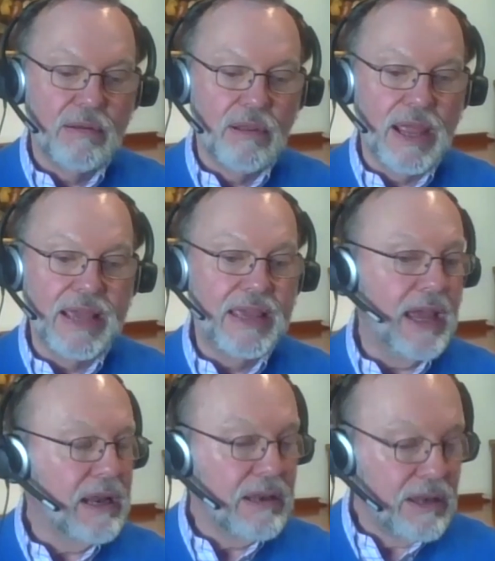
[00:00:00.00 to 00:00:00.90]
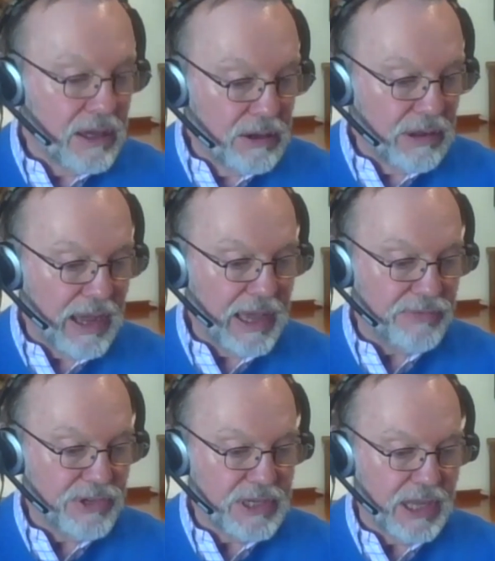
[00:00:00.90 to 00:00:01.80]
Again, though, I have
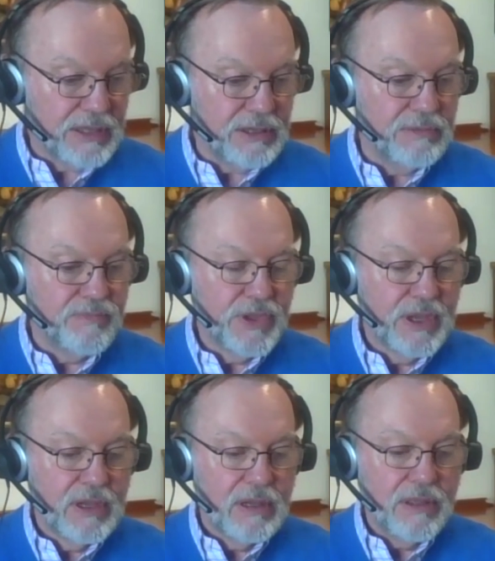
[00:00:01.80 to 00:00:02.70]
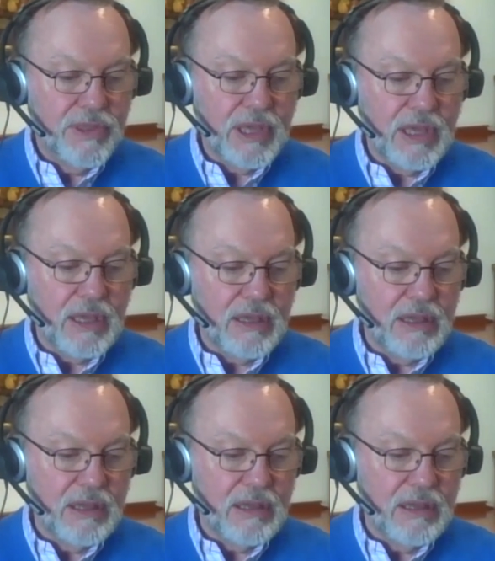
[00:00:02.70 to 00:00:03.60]
to tell you, I
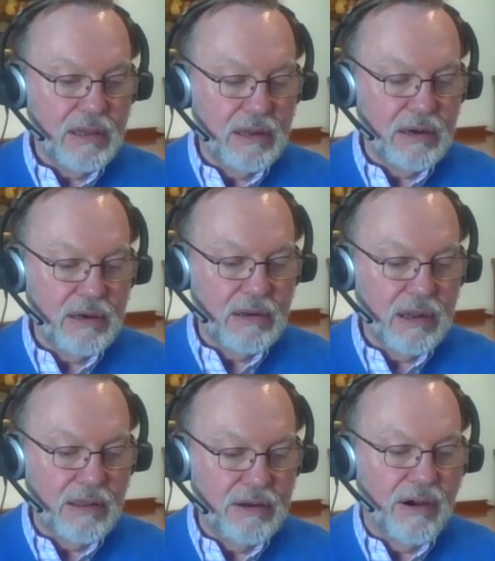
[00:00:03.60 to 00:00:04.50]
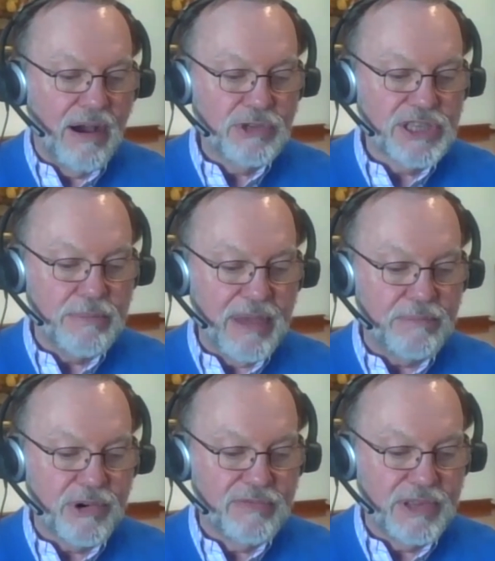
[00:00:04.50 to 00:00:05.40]
was a
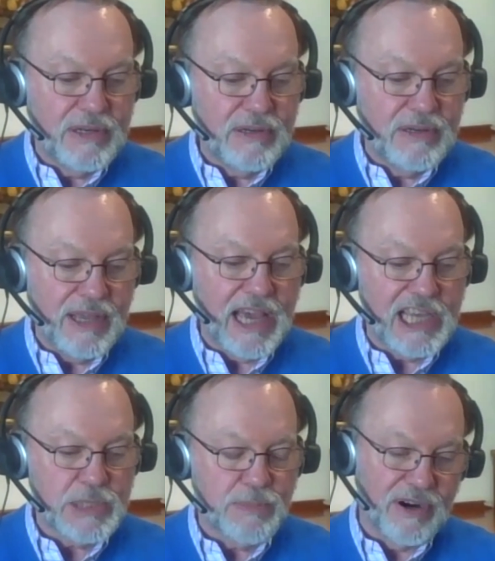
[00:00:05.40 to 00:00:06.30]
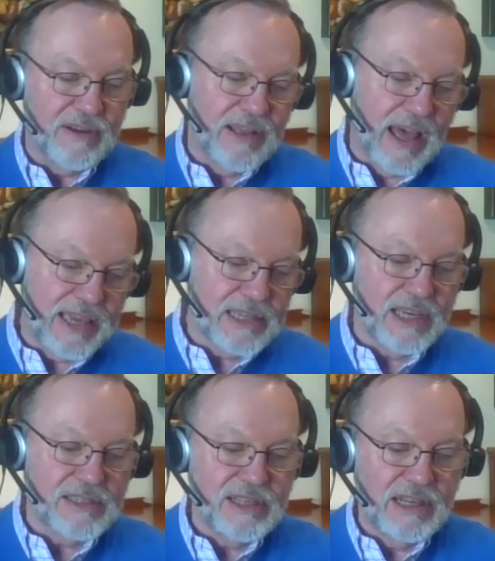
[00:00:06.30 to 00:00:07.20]
member of a diaspora. I guess I
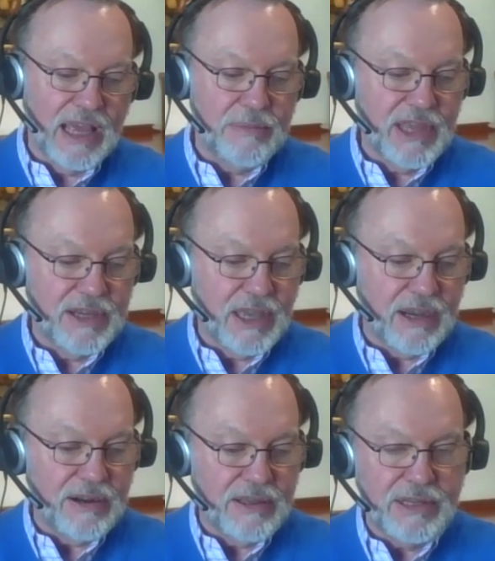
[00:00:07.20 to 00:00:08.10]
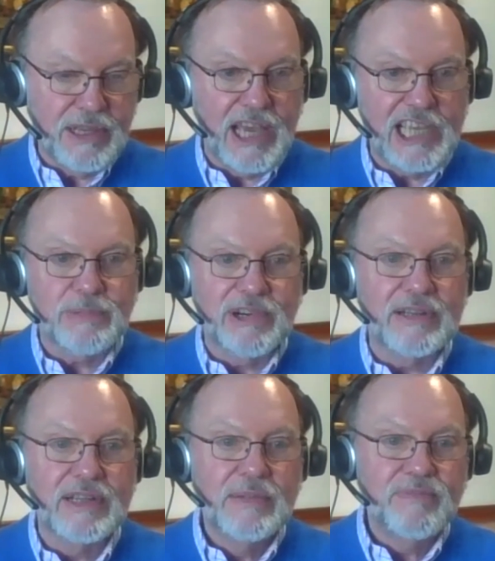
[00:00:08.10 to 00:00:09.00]
still am, the Hungarian diaspora.
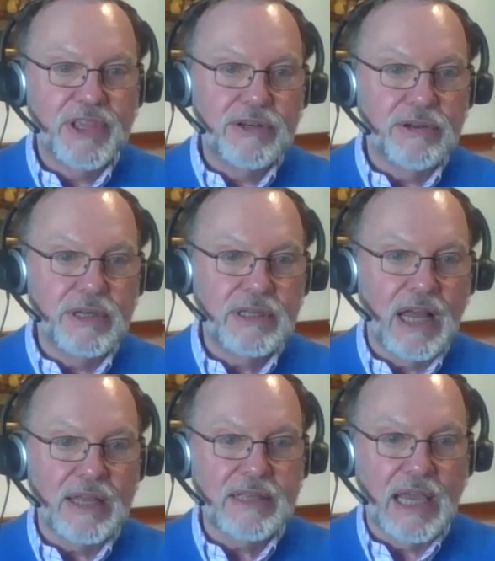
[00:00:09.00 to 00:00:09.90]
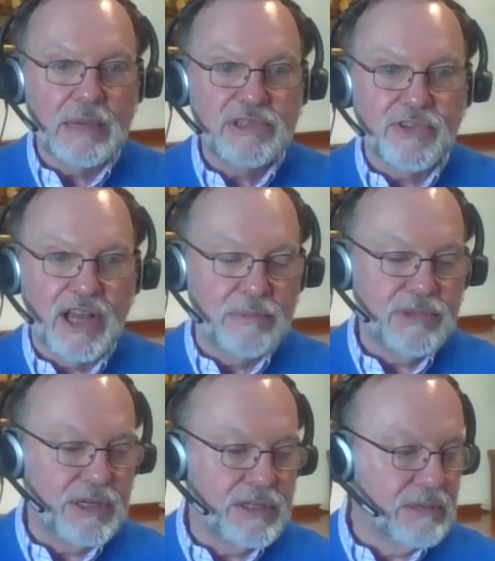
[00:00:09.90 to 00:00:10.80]
And during times of
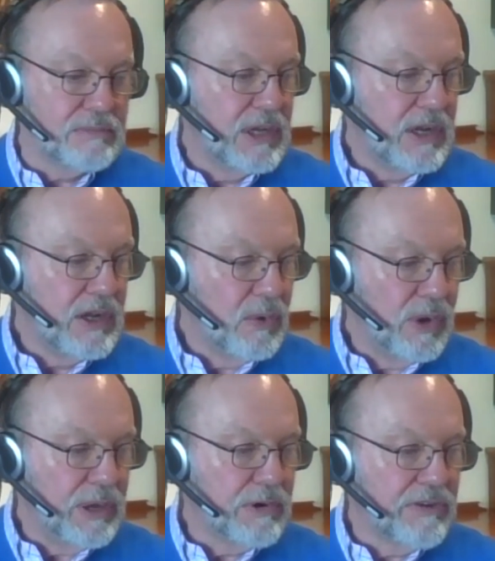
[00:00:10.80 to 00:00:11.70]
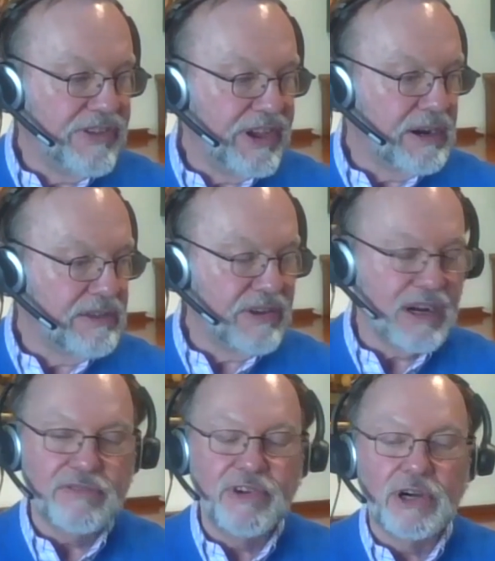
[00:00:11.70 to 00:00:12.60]
communism, we were very,
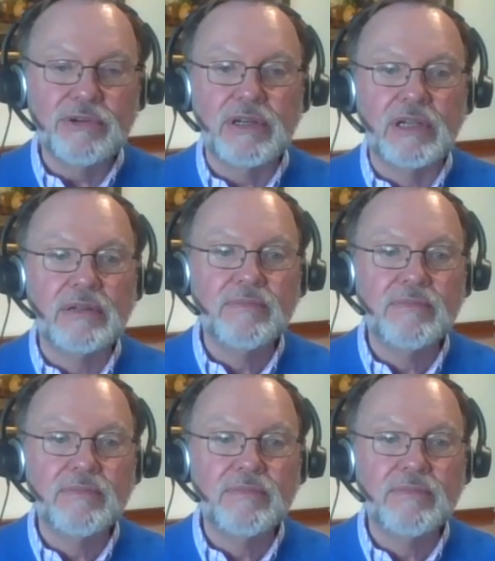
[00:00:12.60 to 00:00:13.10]
very vocal